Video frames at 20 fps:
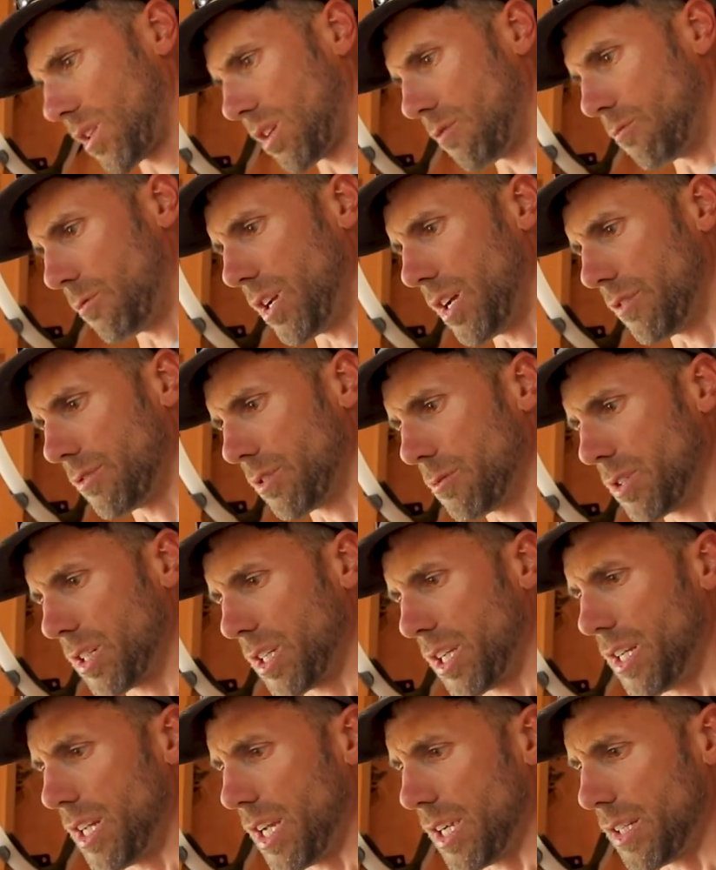Whenever we're
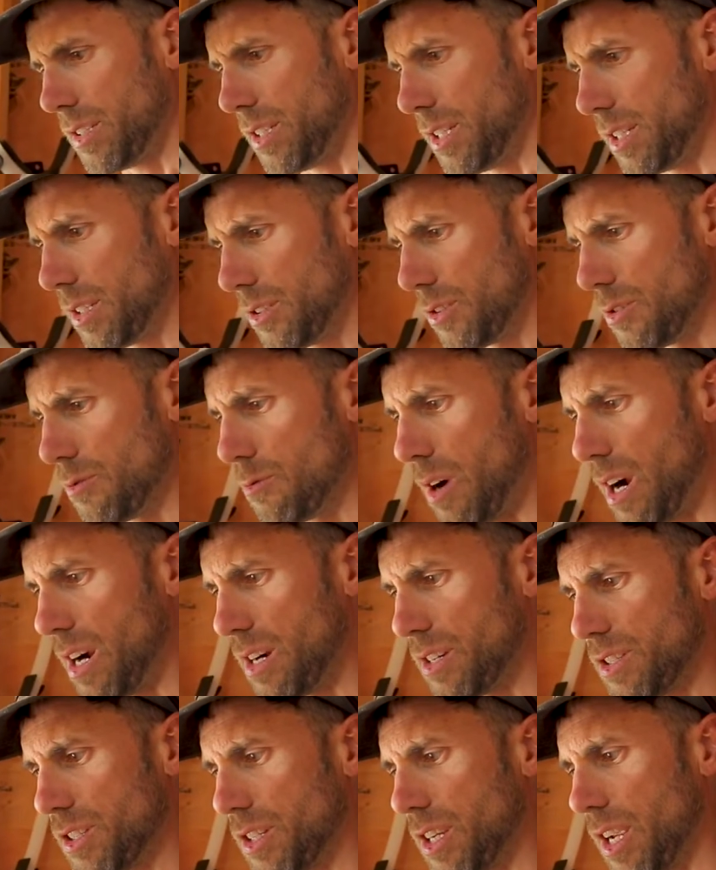connecting two
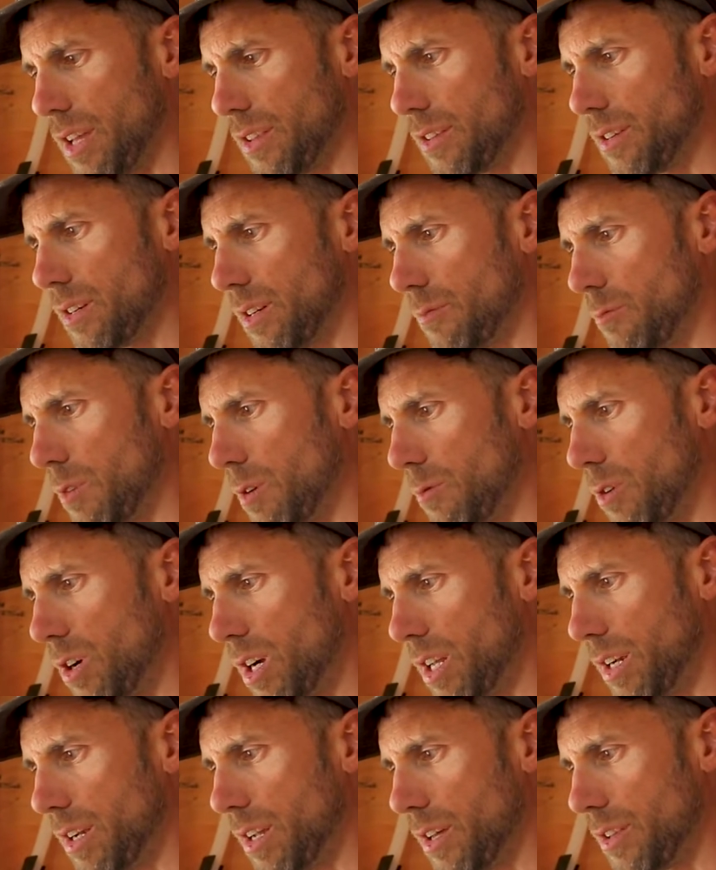wires together and we
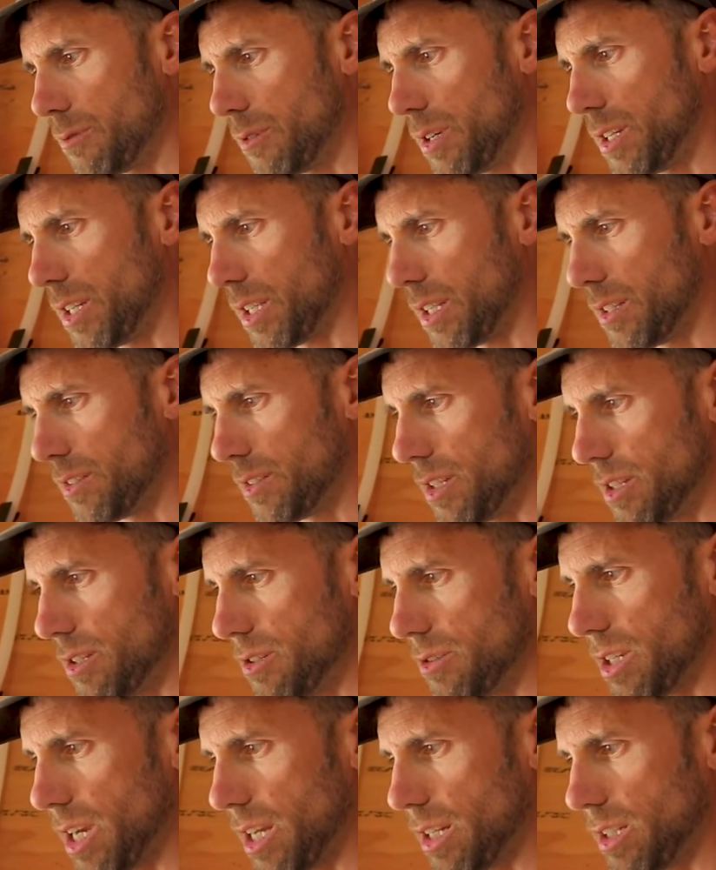want another one to
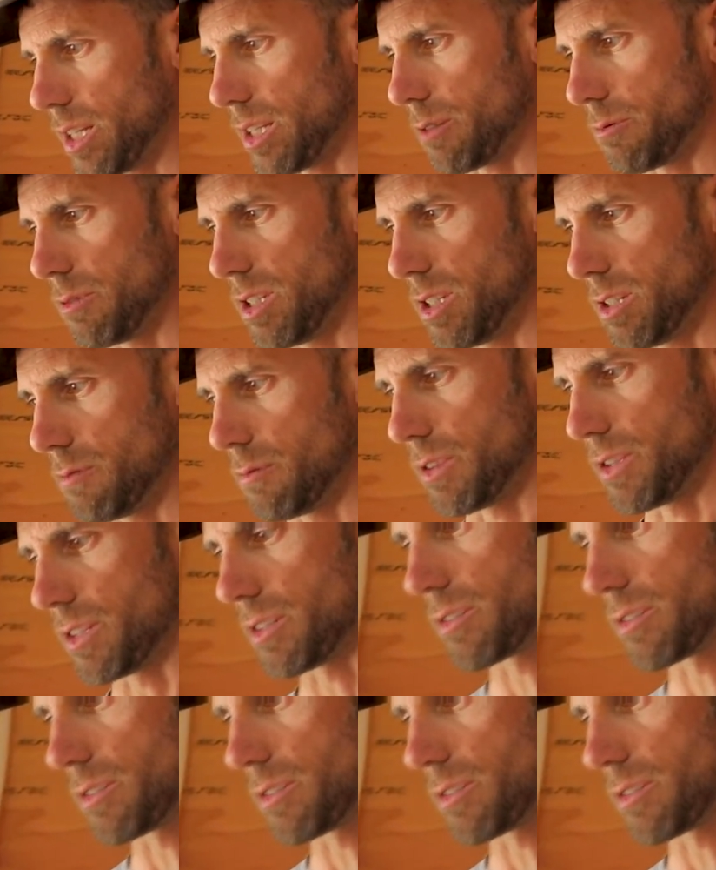continue, kind of like we did with the